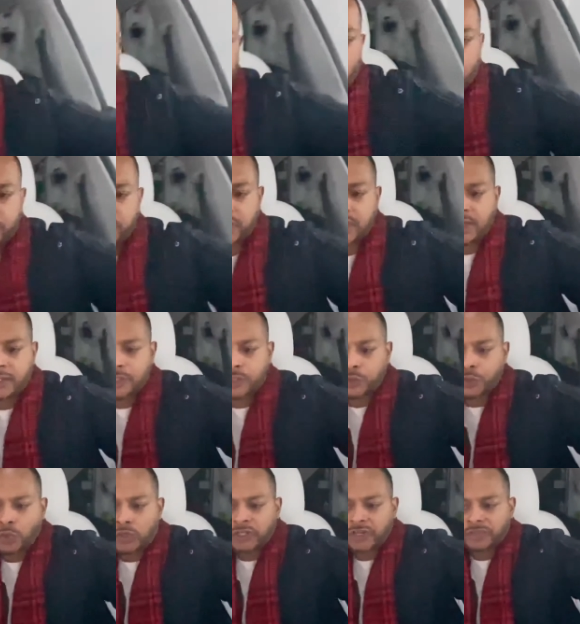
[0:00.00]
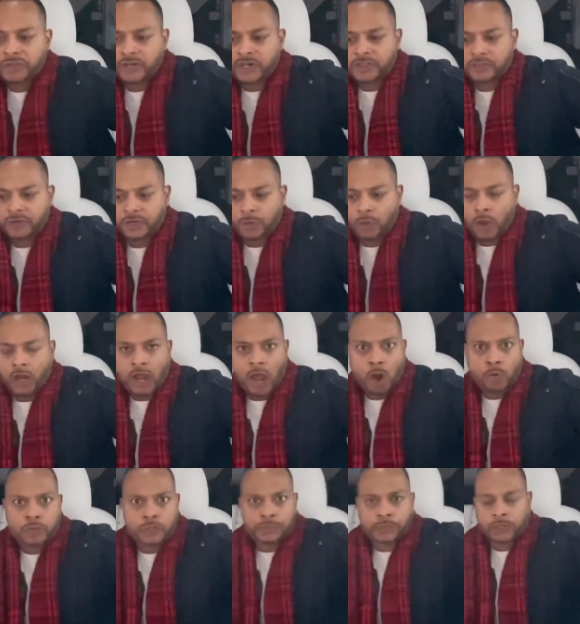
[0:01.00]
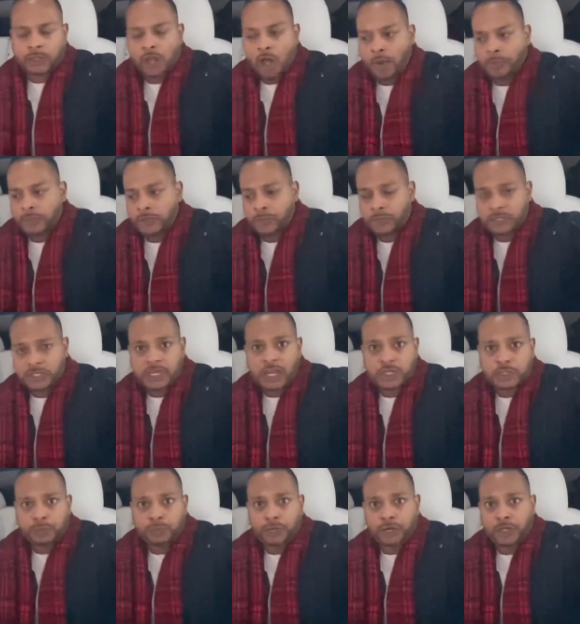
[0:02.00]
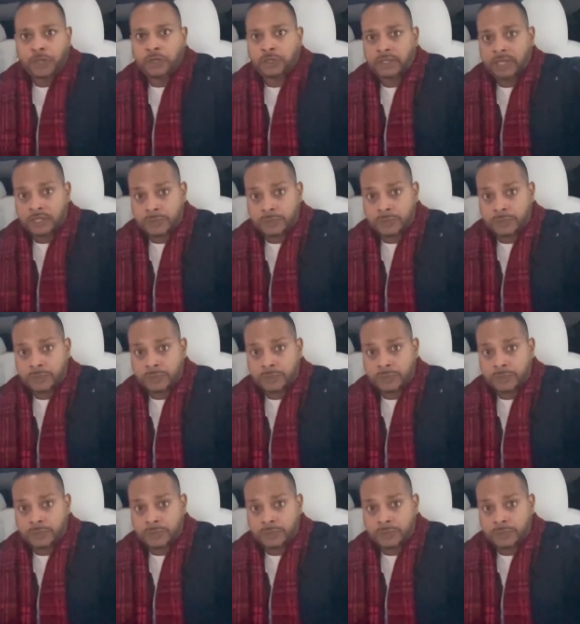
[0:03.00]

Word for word: it also says two hundred thirty-three watt hours per kilometer, which is actually pretty good.